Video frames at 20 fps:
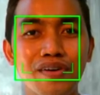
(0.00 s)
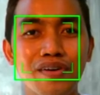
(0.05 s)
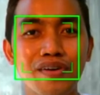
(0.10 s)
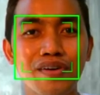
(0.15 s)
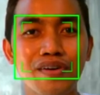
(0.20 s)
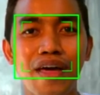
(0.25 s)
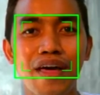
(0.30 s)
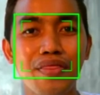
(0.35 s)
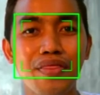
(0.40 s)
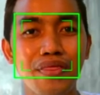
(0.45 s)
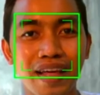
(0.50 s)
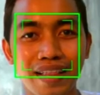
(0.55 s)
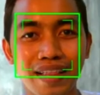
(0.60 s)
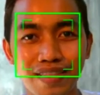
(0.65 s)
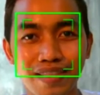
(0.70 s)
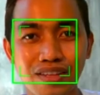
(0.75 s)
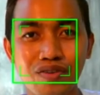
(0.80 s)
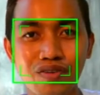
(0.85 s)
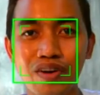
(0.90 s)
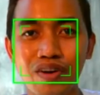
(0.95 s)
that
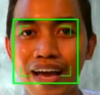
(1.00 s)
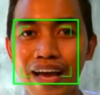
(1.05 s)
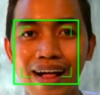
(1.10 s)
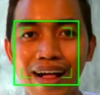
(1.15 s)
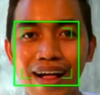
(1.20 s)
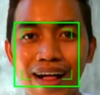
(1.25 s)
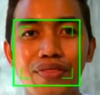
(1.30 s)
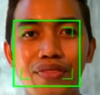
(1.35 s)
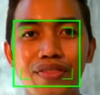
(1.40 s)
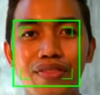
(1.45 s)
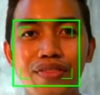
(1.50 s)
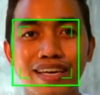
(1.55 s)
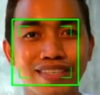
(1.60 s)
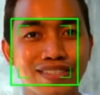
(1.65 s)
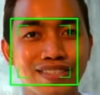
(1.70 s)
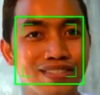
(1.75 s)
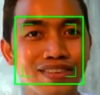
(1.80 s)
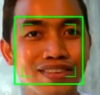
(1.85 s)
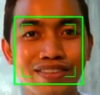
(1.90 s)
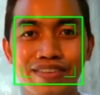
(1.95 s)
your health is
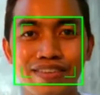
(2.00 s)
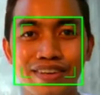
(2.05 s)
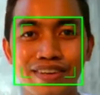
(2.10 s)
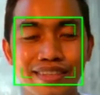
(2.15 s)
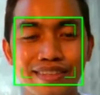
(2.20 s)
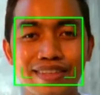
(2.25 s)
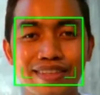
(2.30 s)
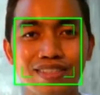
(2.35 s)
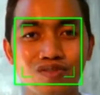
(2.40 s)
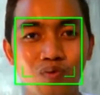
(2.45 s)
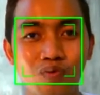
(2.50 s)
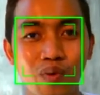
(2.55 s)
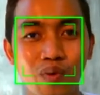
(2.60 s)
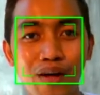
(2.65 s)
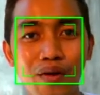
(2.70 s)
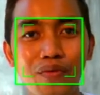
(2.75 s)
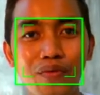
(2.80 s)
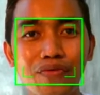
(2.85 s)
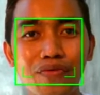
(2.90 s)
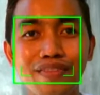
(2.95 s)
your greatest
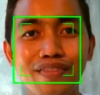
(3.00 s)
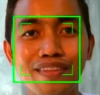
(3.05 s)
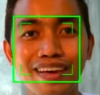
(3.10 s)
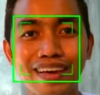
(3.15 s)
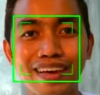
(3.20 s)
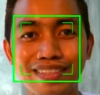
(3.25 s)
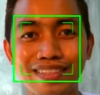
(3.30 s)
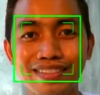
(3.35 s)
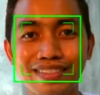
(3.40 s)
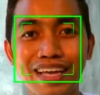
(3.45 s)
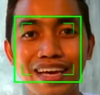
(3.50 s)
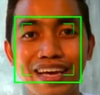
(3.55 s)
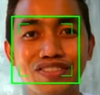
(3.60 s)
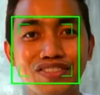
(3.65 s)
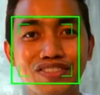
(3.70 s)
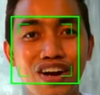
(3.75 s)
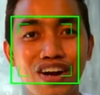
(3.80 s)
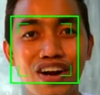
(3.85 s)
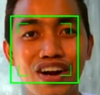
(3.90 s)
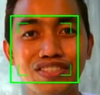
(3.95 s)
wealth, and take
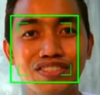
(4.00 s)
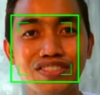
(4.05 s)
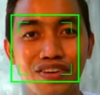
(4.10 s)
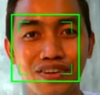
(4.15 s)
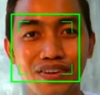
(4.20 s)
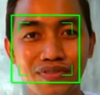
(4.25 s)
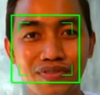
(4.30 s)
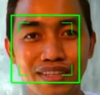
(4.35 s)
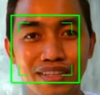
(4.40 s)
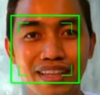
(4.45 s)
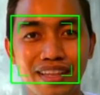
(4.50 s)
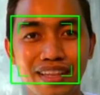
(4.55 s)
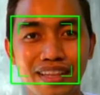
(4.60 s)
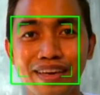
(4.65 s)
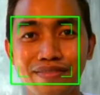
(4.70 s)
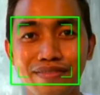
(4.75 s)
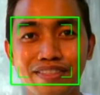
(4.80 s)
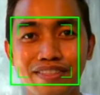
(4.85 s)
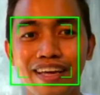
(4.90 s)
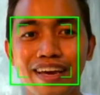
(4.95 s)
charge of it
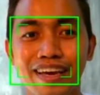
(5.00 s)
every day.